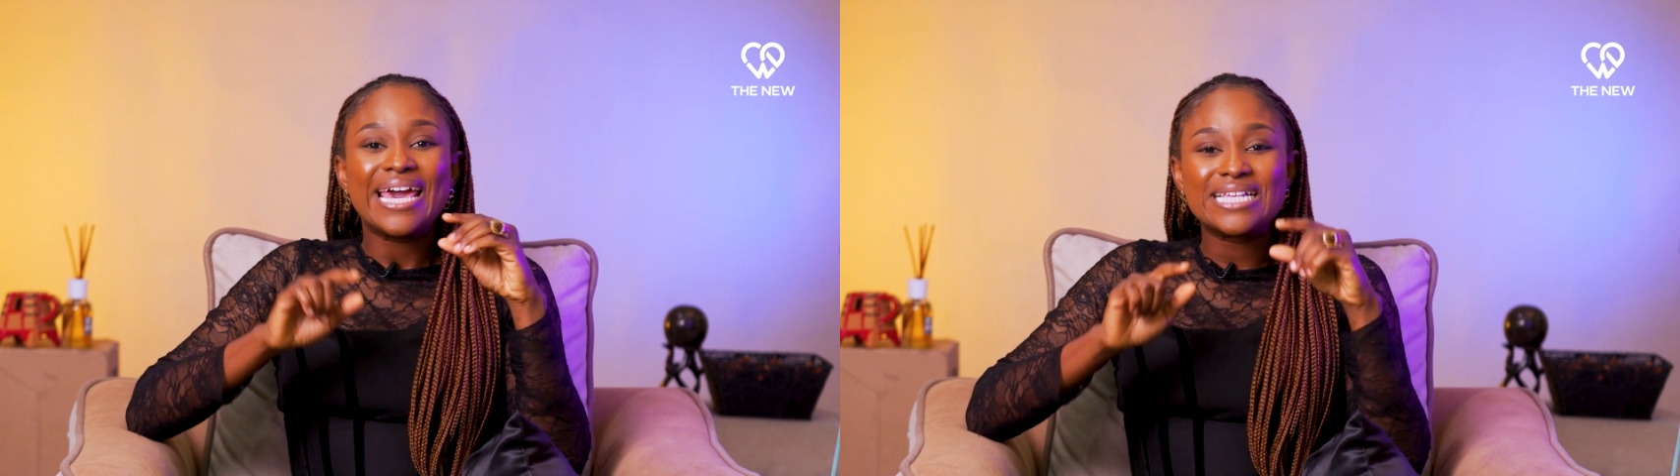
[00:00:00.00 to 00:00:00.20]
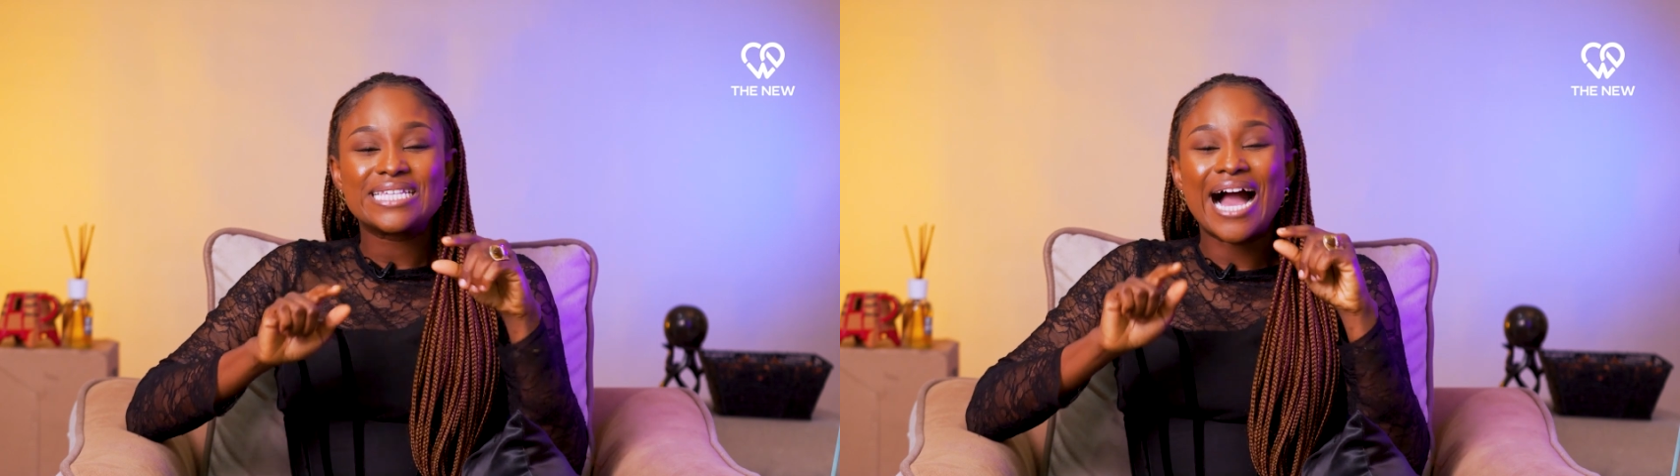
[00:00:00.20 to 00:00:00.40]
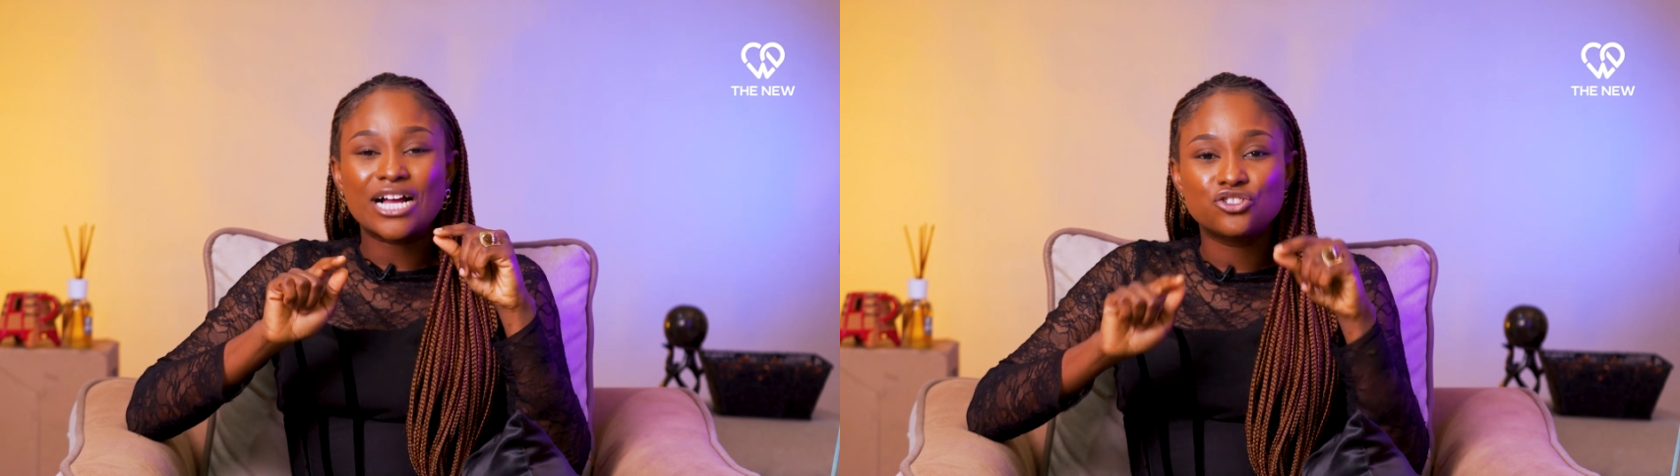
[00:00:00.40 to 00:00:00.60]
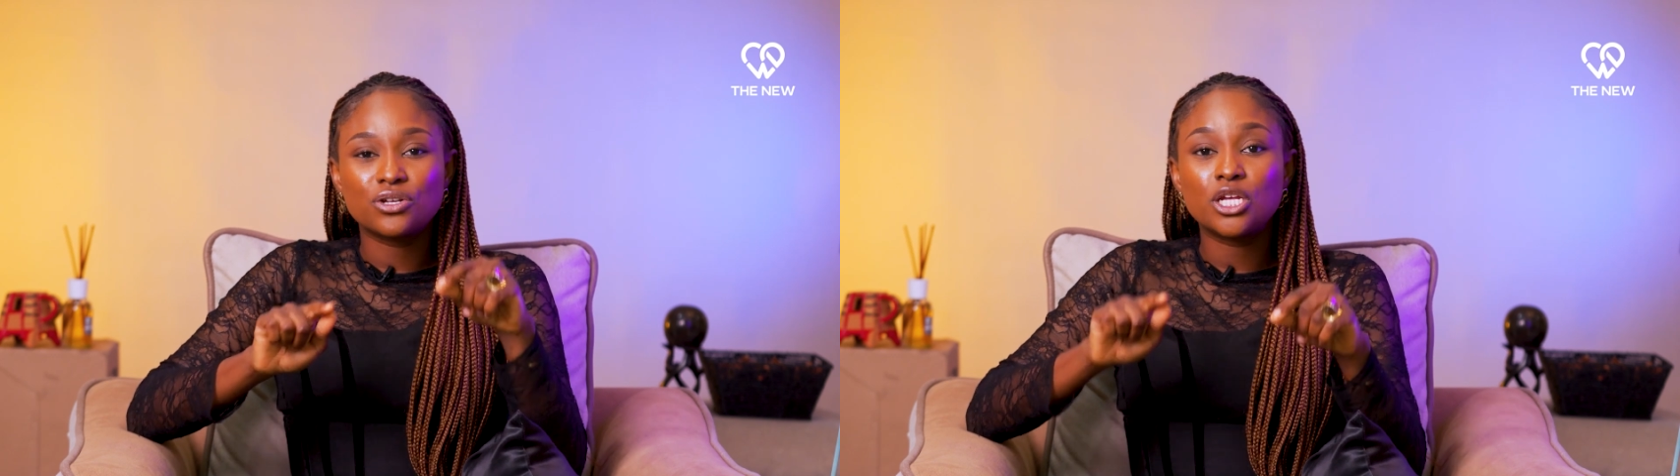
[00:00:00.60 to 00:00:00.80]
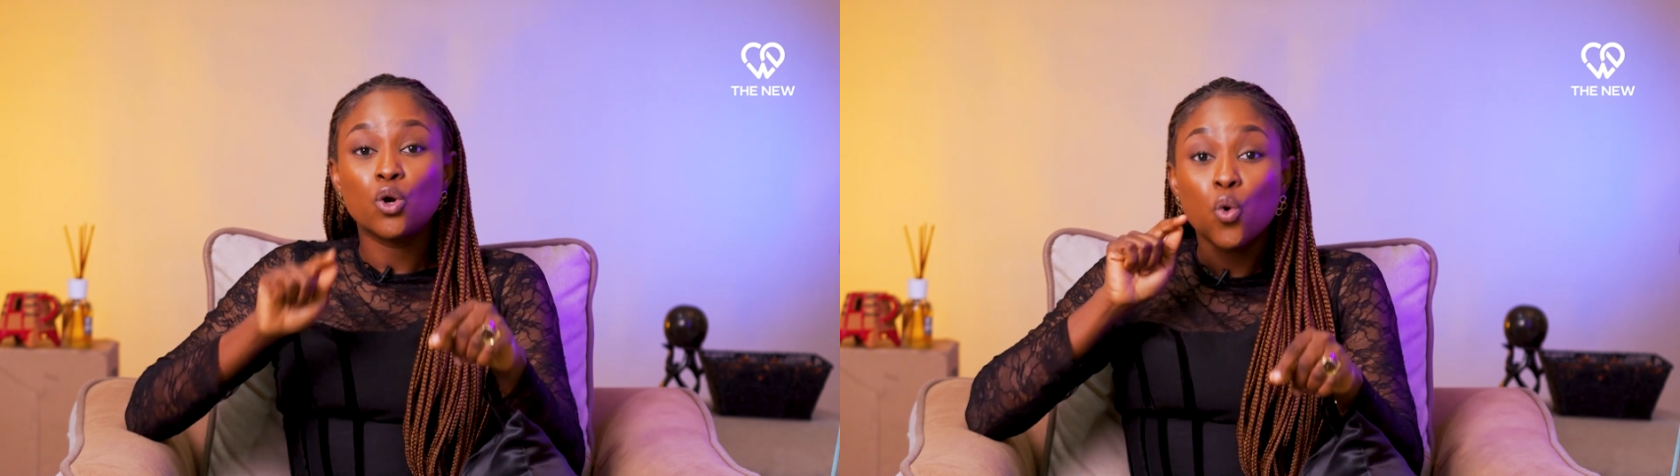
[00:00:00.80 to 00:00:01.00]
It's
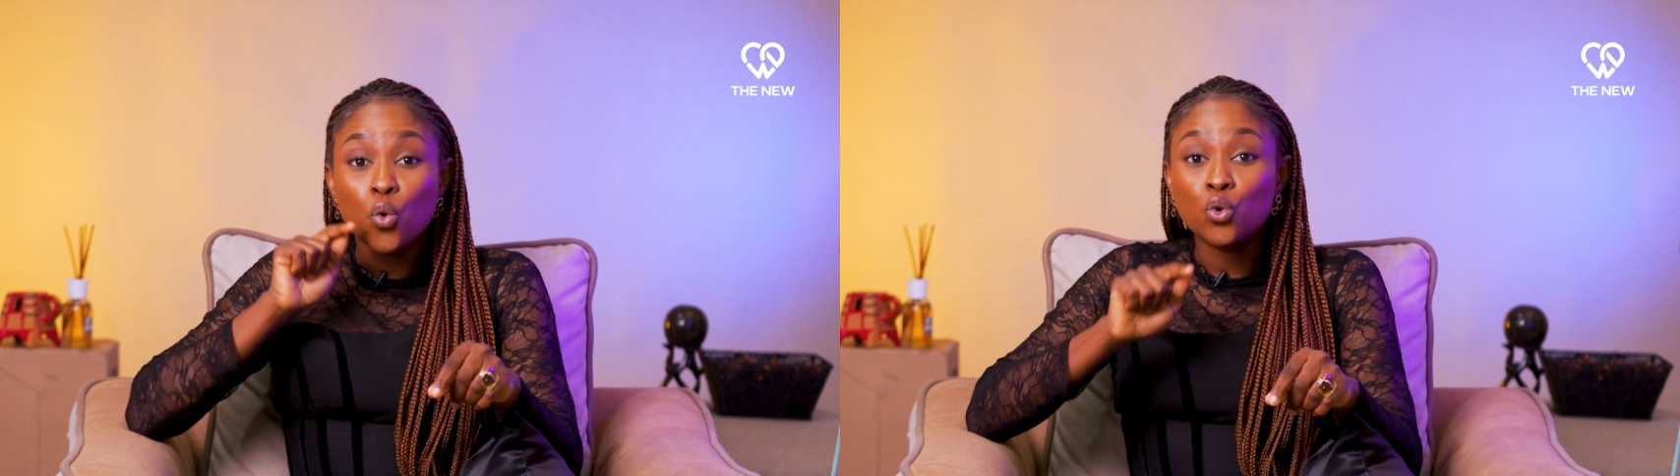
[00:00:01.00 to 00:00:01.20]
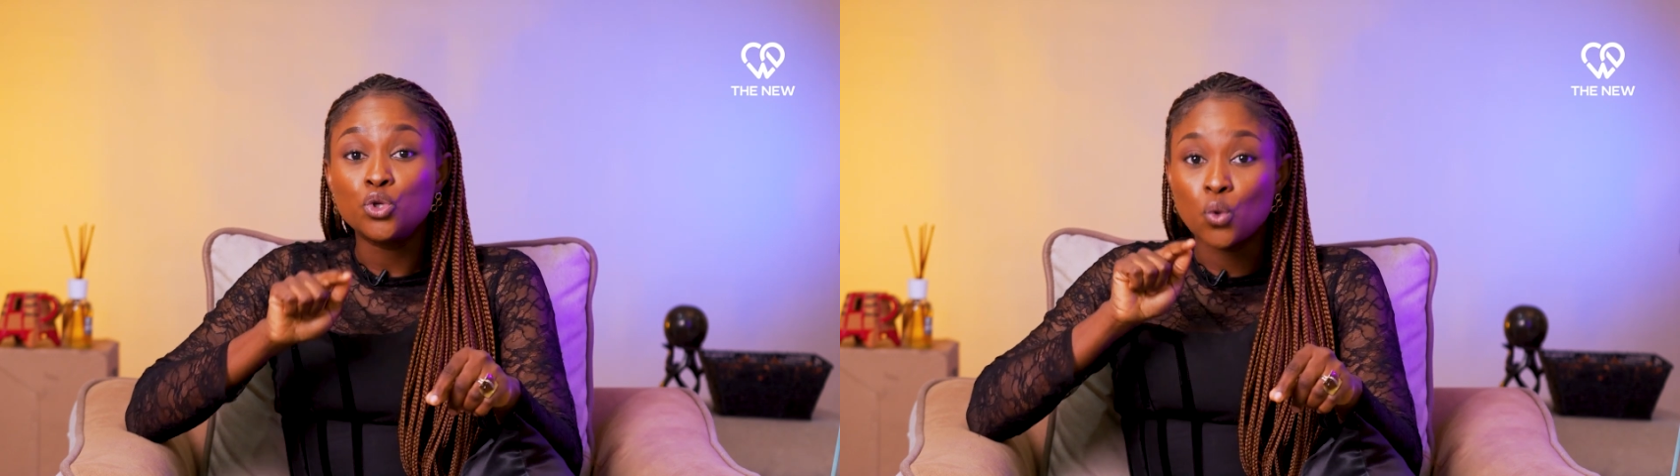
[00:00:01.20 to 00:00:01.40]
actually who